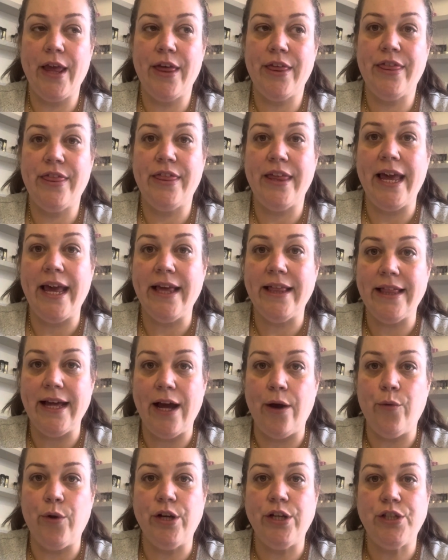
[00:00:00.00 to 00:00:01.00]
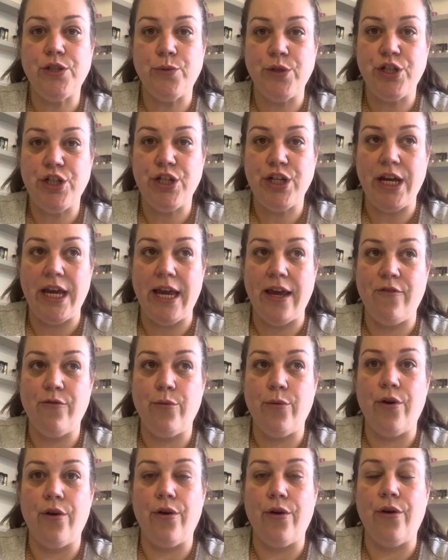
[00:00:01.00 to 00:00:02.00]
thing that I wanted to achieve
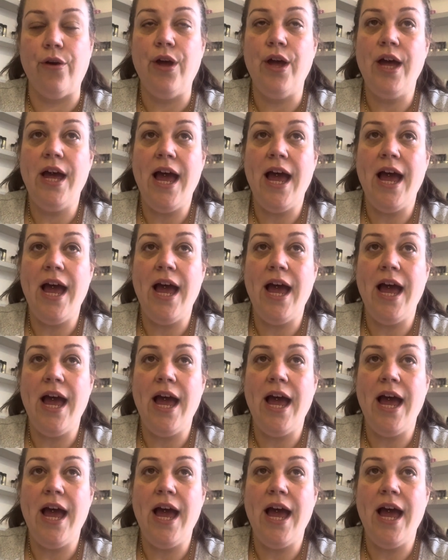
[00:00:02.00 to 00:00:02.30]
was,